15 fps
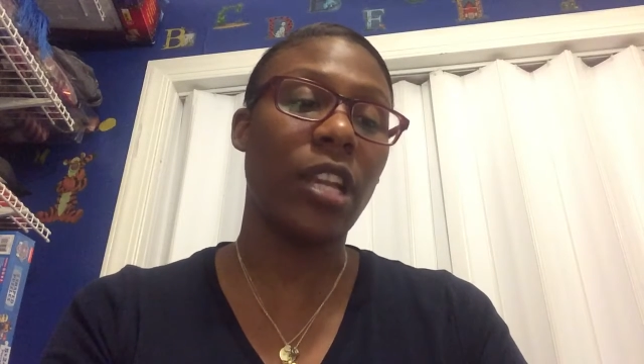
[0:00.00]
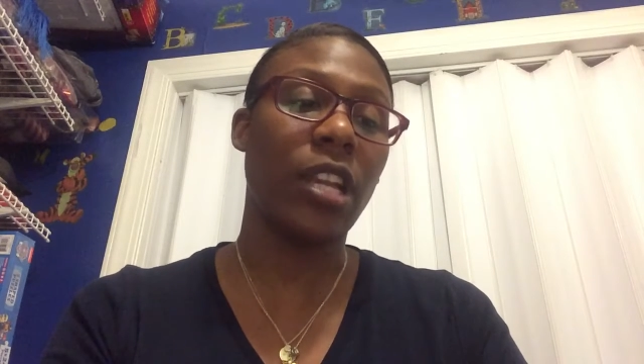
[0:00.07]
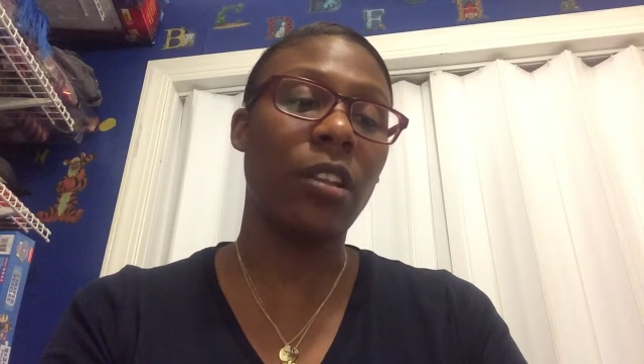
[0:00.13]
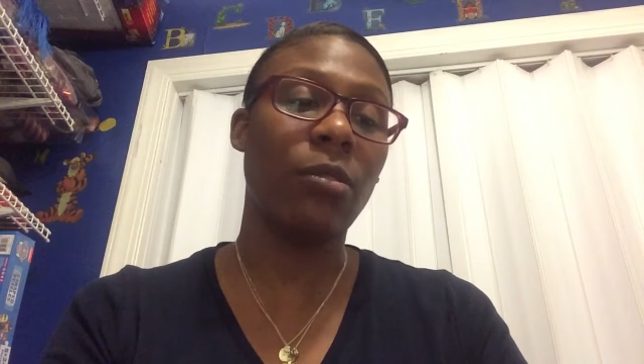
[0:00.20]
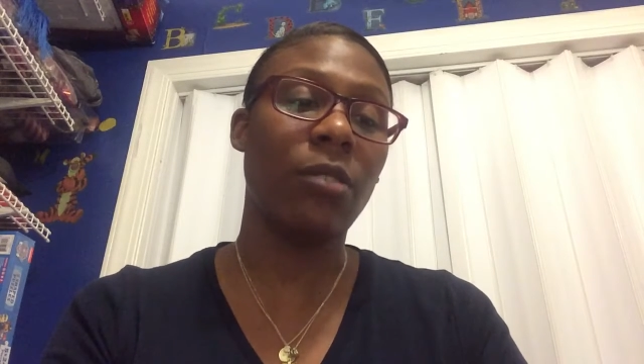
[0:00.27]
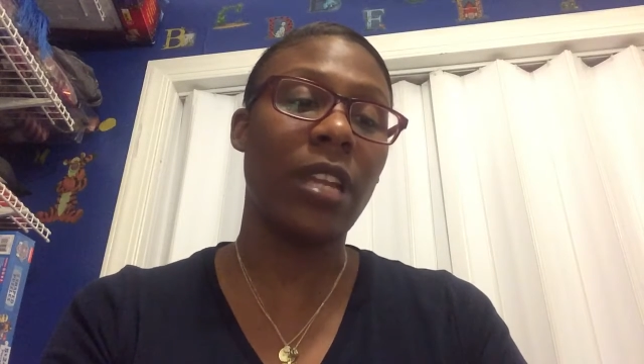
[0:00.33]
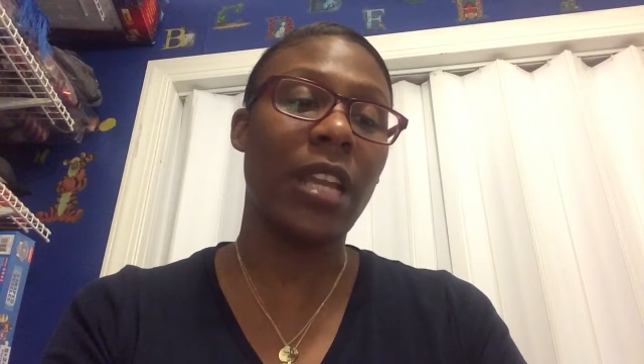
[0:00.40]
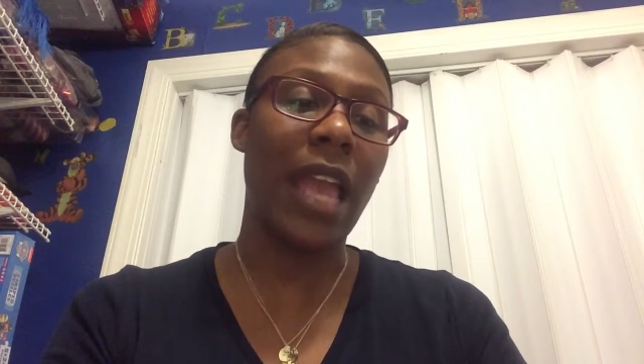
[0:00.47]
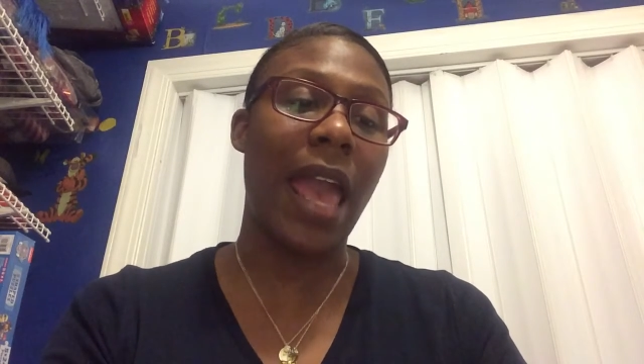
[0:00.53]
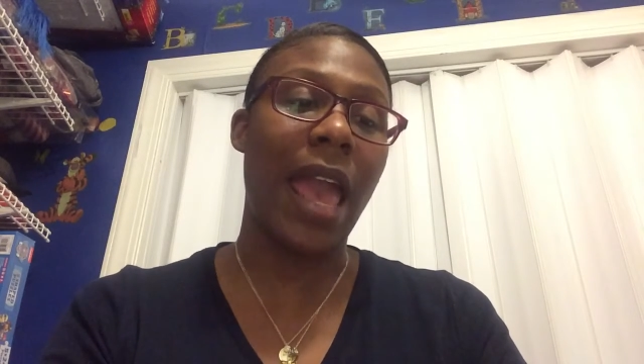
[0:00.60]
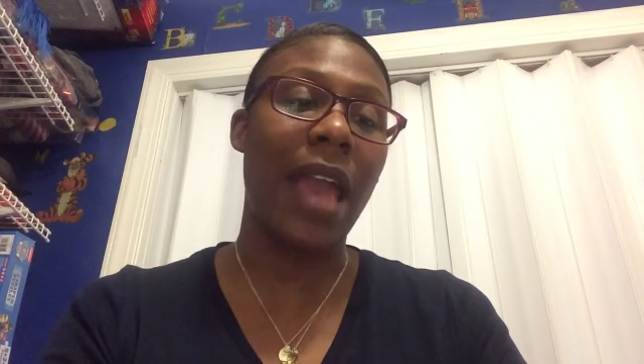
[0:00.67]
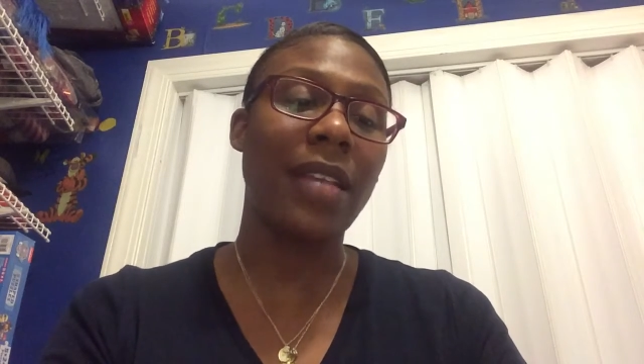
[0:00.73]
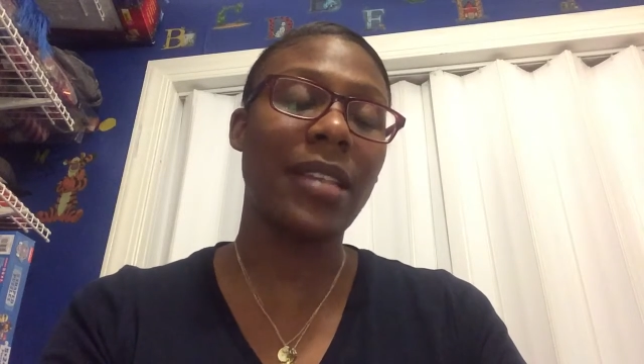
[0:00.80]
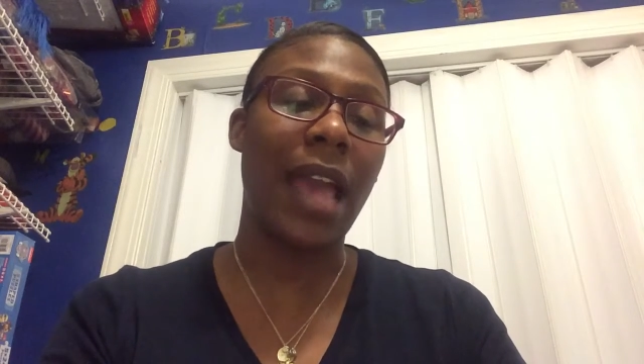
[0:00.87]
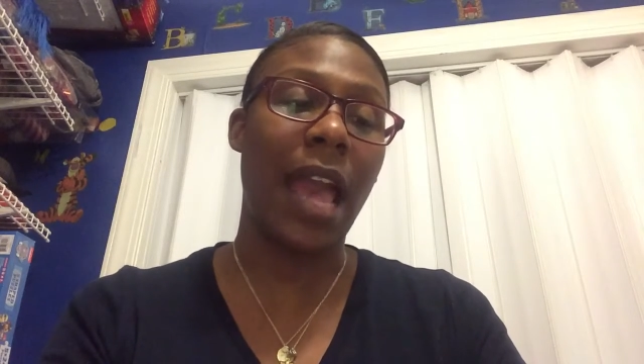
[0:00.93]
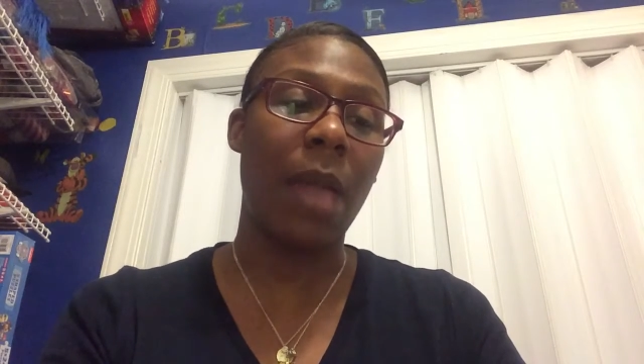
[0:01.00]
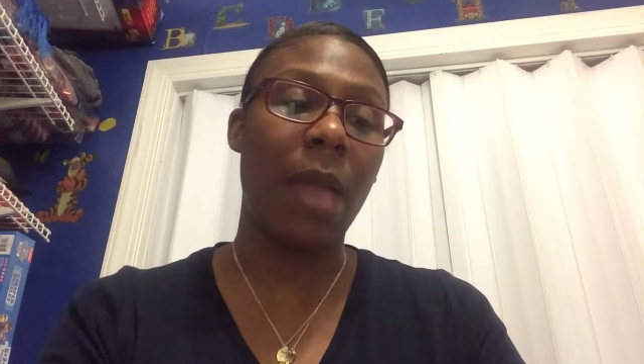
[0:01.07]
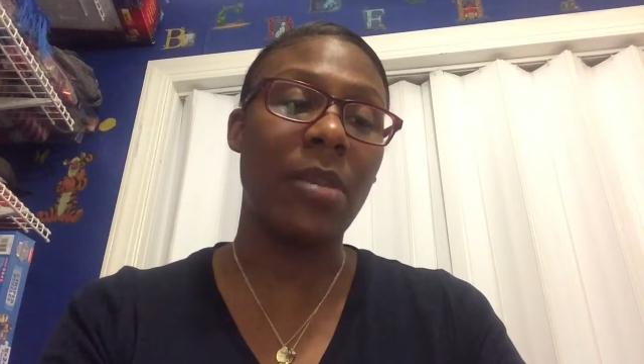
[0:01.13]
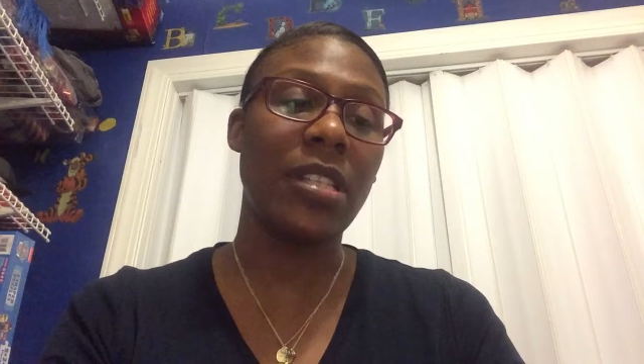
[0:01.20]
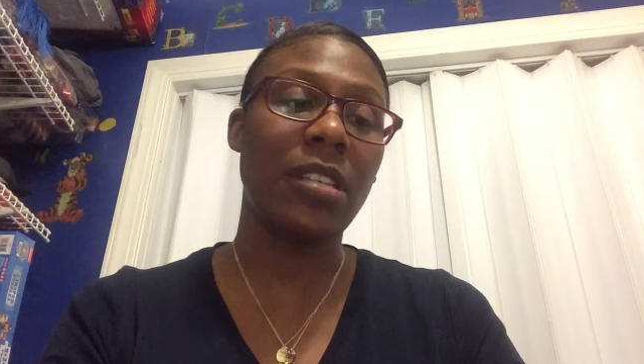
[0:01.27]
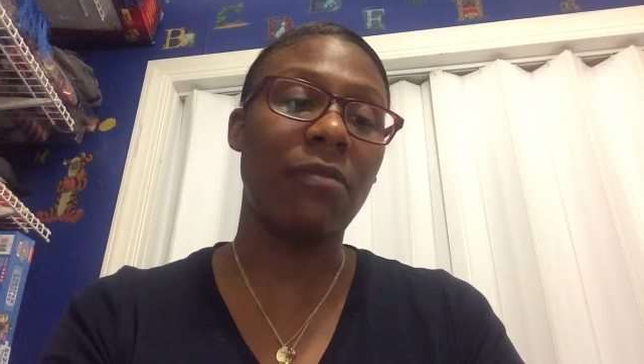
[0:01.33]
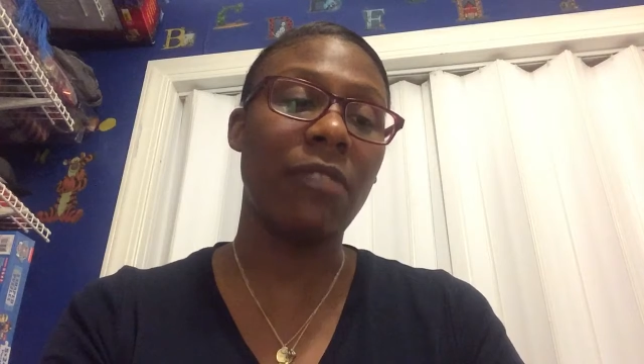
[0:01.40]
including acts,
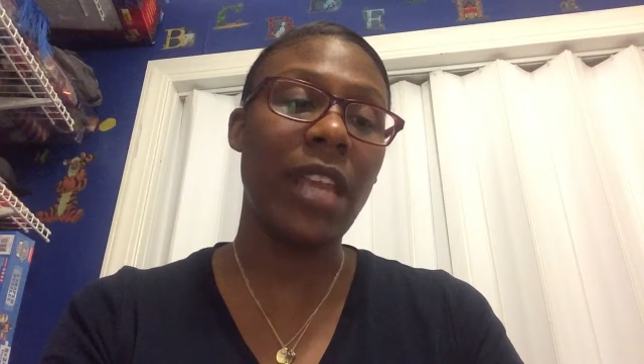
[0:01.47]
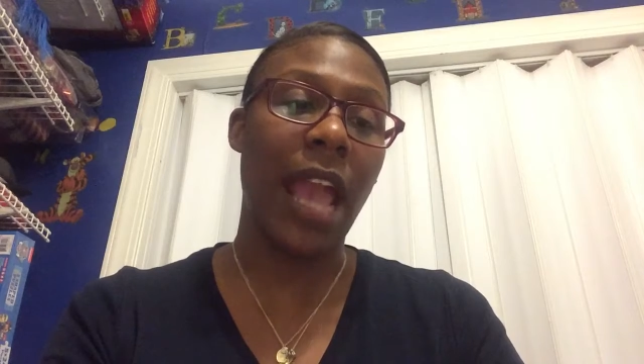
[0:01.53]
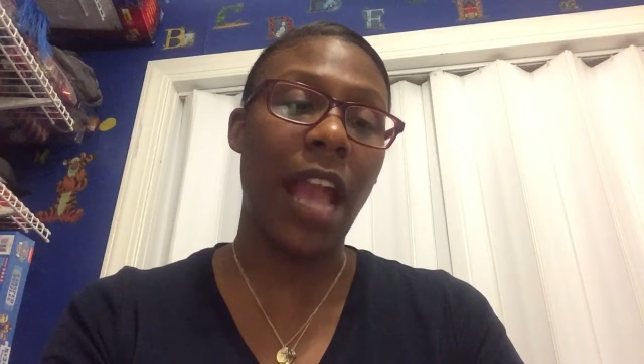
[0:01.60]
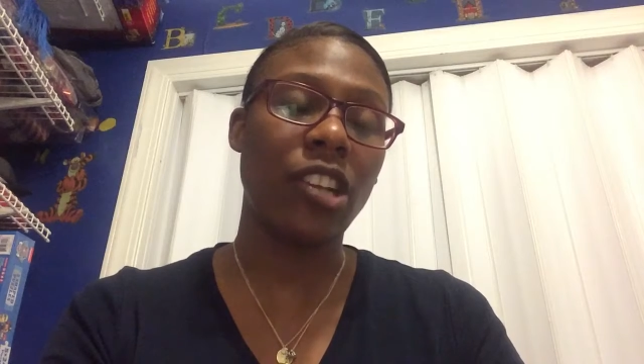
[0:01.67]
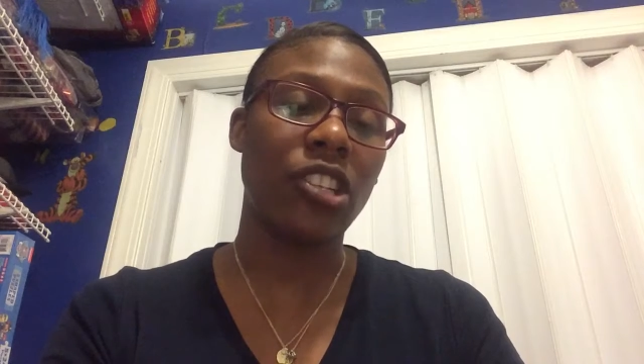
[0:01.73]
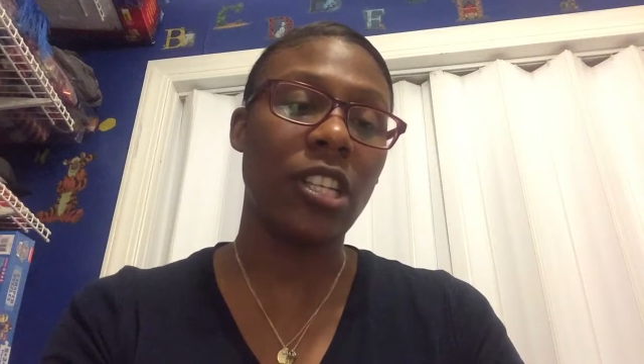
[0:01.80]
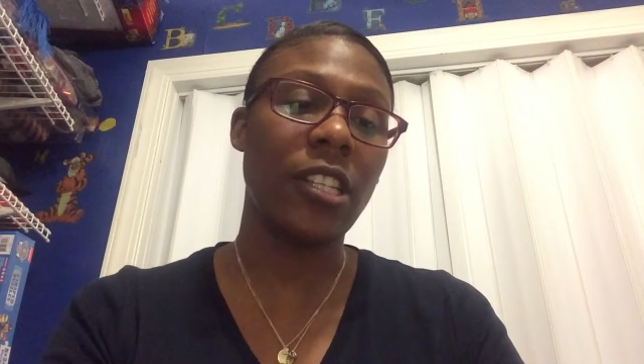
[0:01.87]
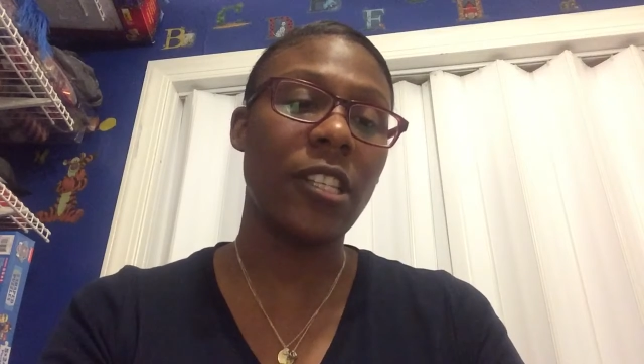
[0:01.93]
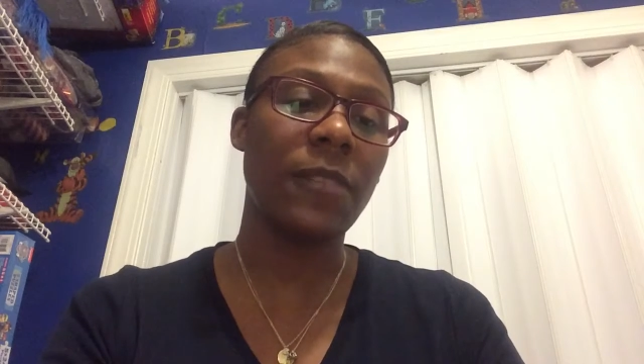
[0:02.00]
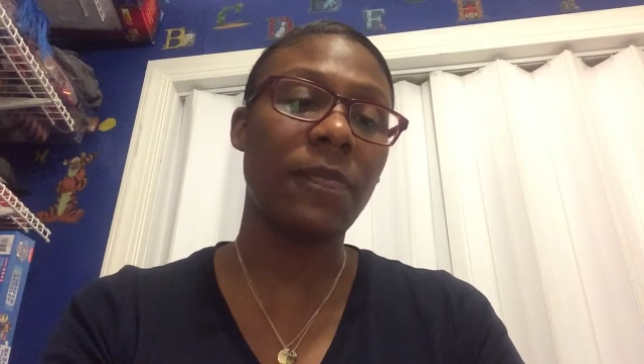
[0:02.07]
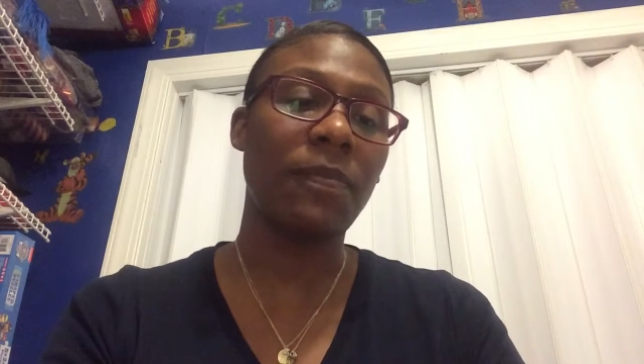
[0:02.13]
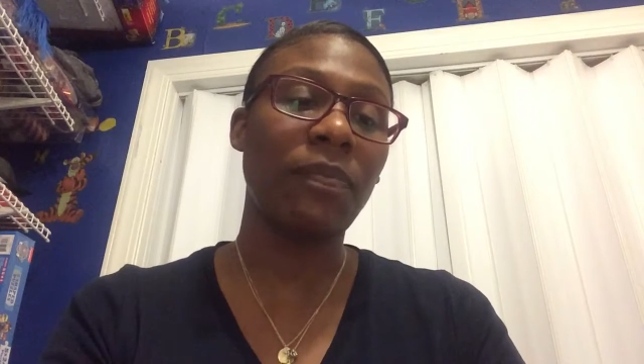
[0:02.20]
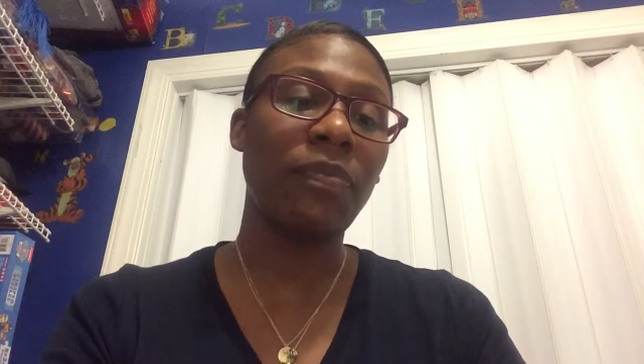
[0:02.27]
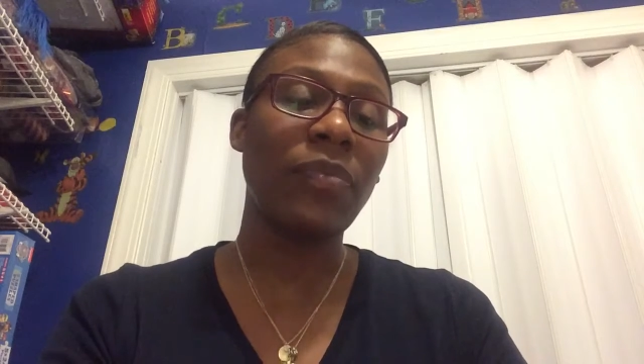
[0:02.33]
habits, and reactions.